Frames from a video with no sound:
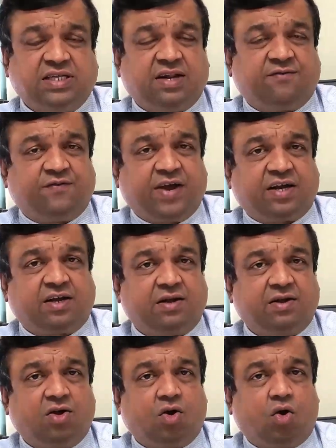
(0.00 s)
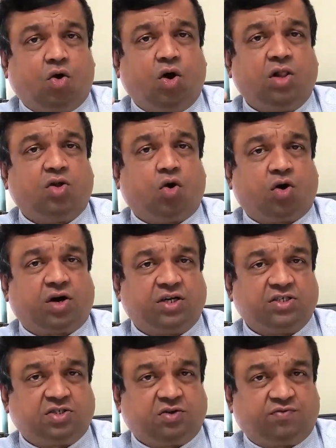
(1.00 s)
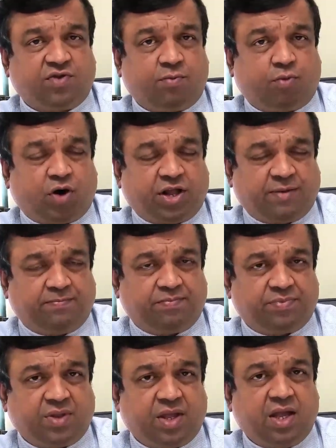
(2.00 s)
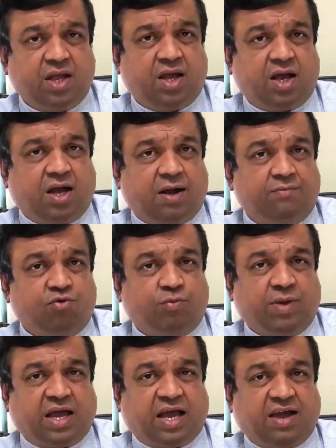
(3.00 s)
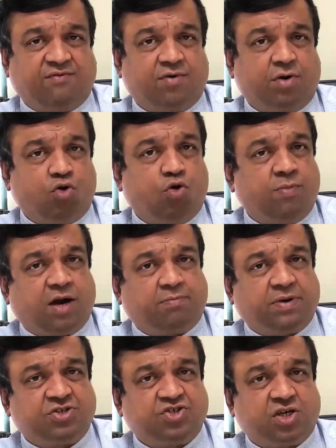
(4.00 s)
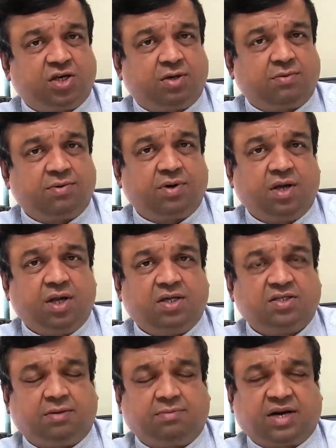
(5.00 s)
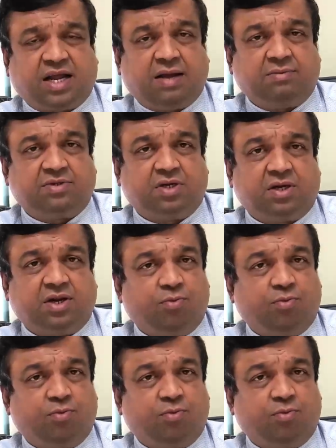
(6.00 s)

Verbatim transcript: then affect all the organs of your body. Uh, you may have a low blood pressure, sometimes uh,